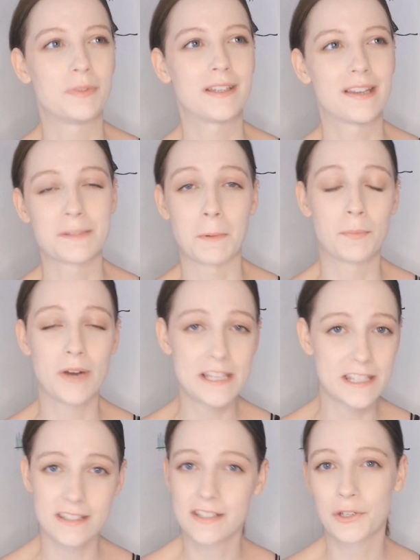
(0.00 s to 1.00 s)
because my
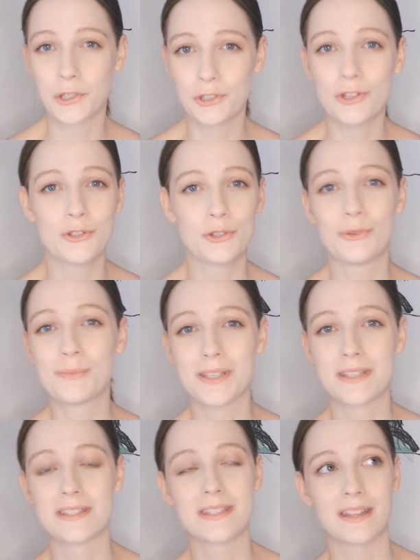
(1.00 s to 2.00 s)
presence here on YouTube
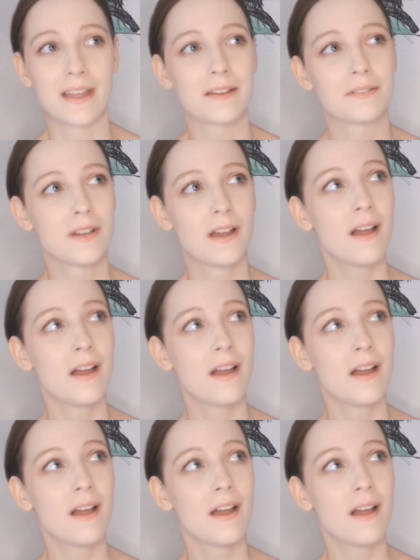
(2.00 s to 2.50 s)
is like